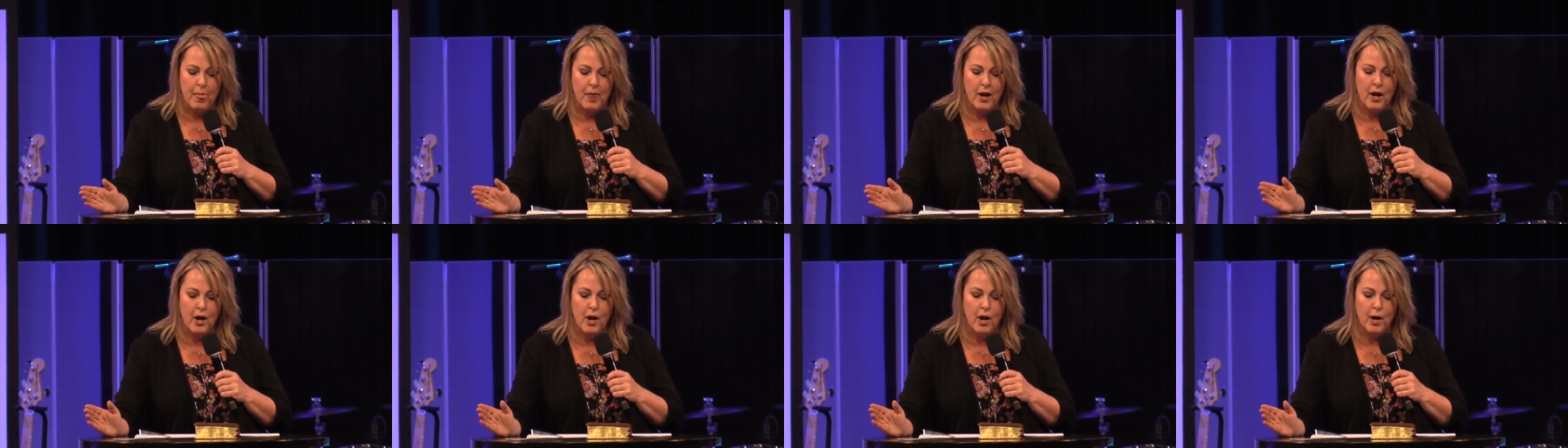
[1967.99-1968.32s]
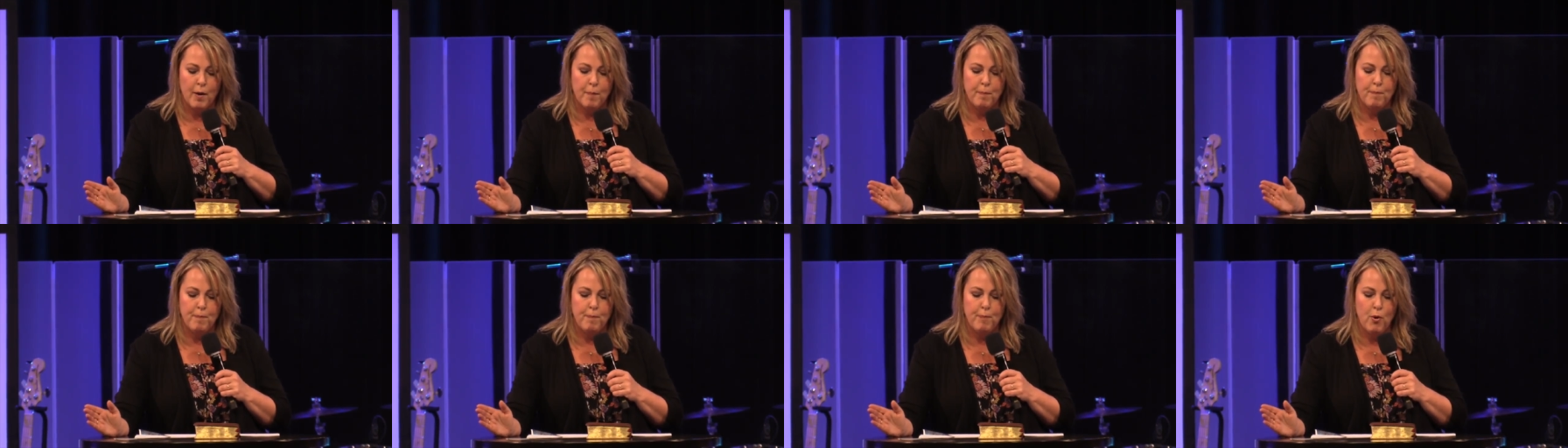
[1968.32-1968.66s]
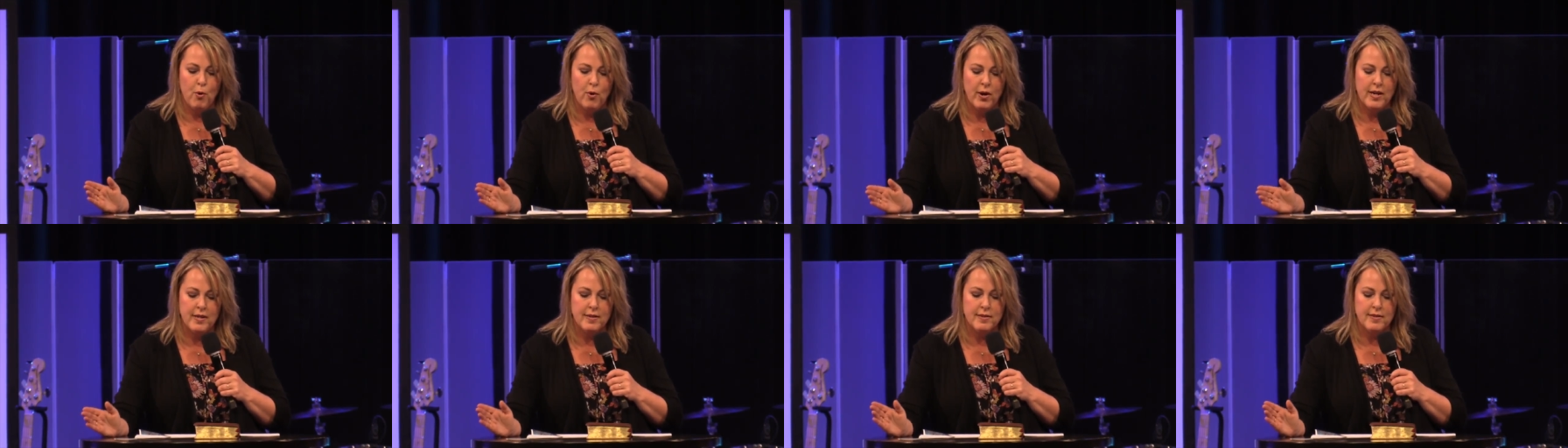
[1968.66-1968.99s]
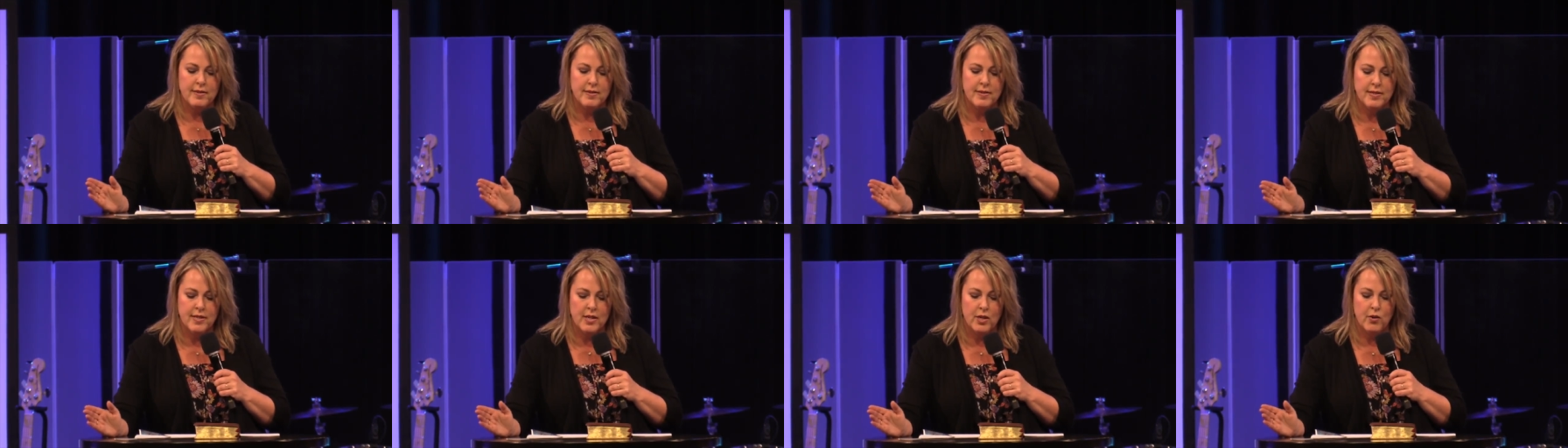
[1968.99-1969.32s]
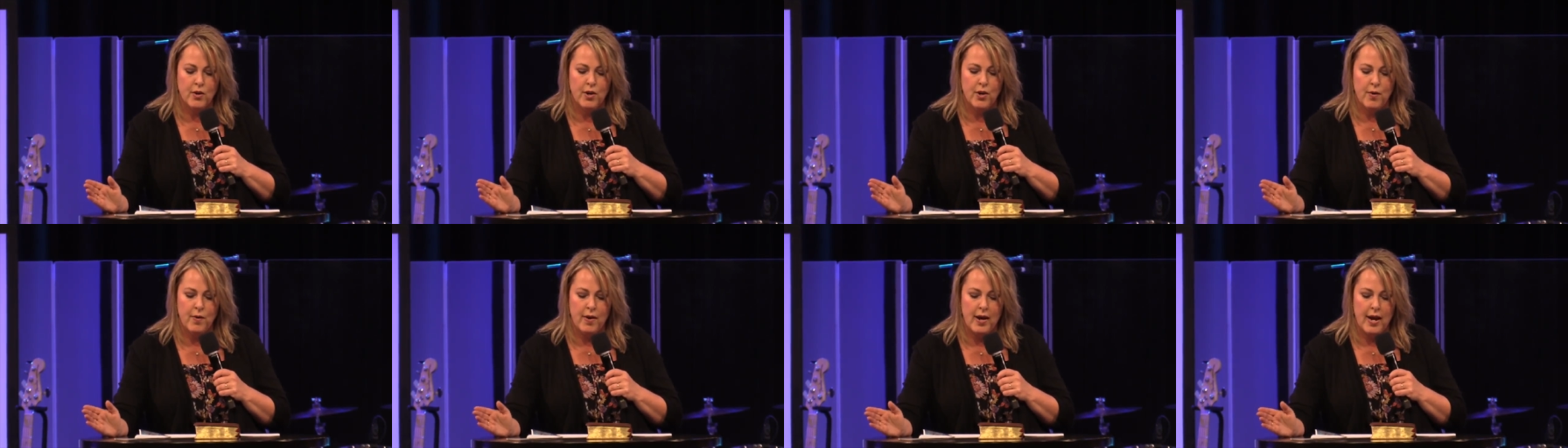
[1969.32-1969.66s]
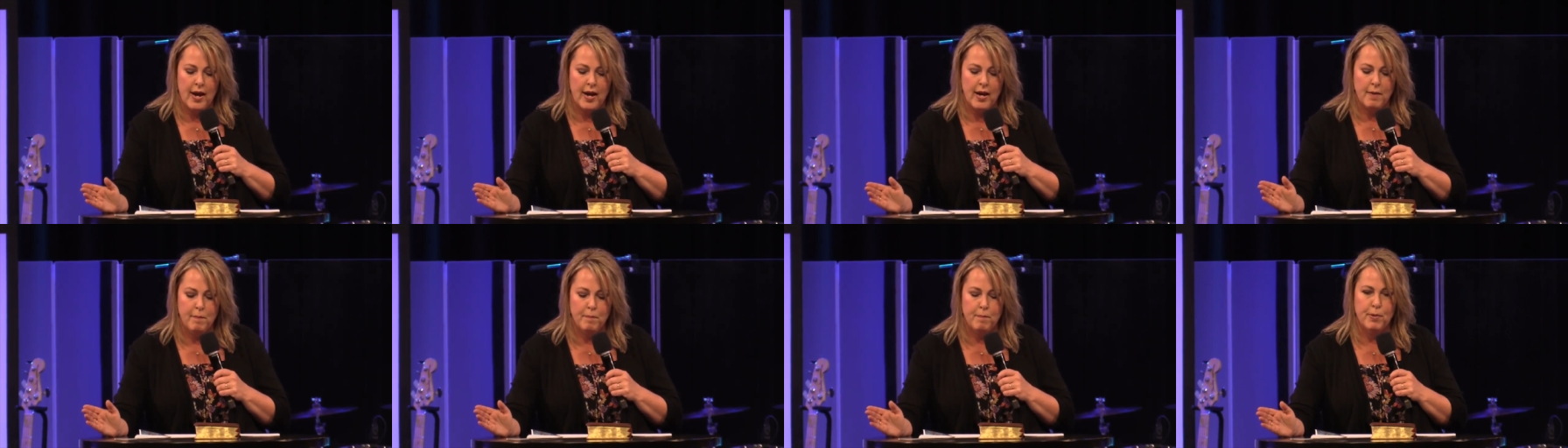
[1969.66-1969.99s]
are
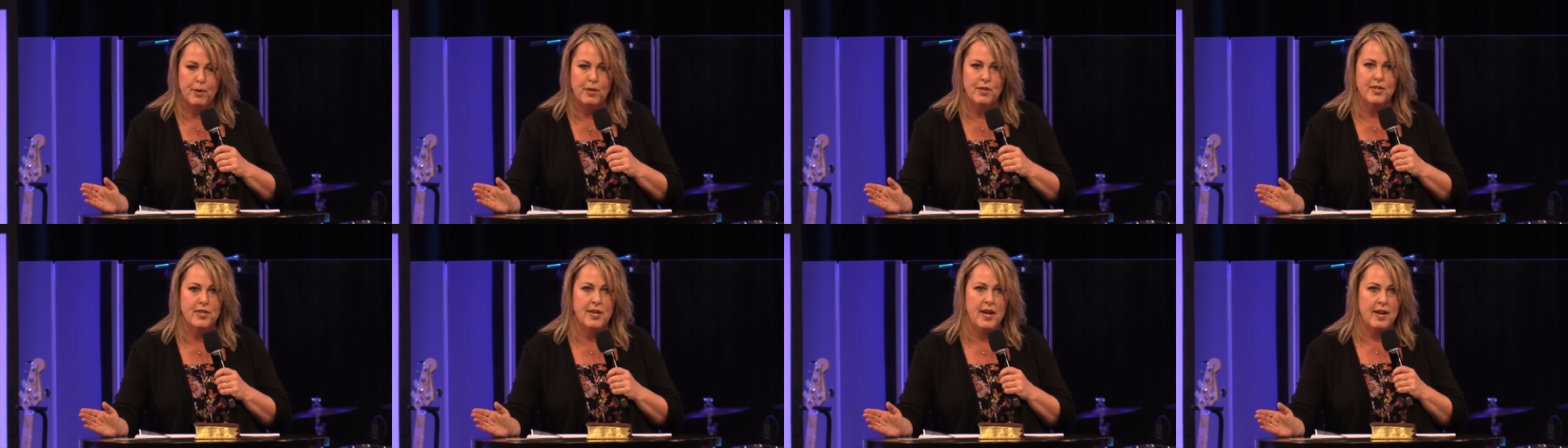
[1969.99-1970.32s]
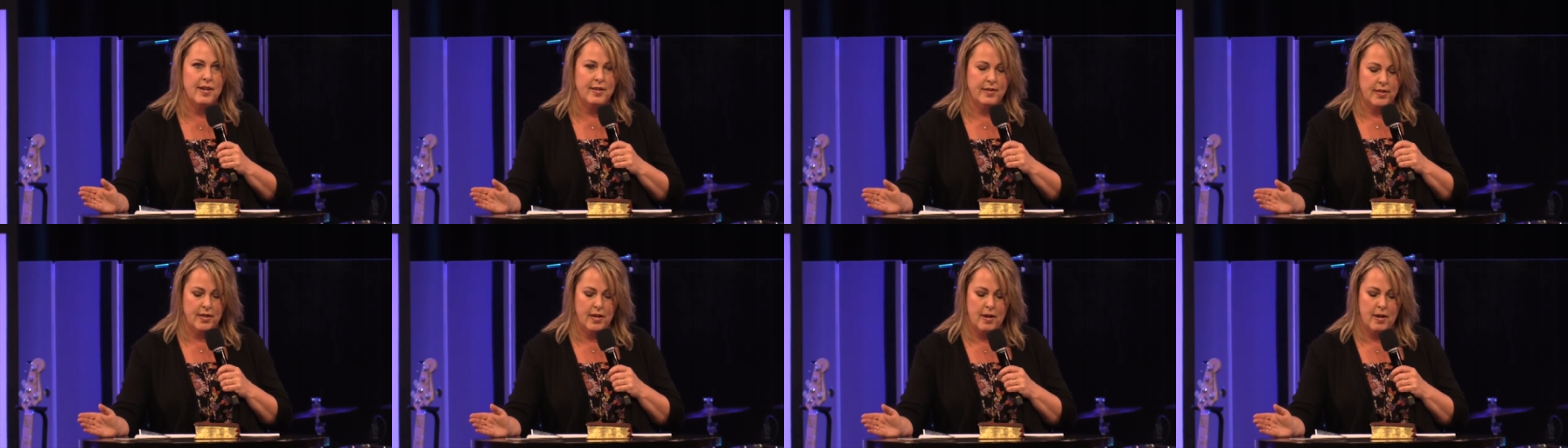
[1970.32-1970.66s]
0.08%.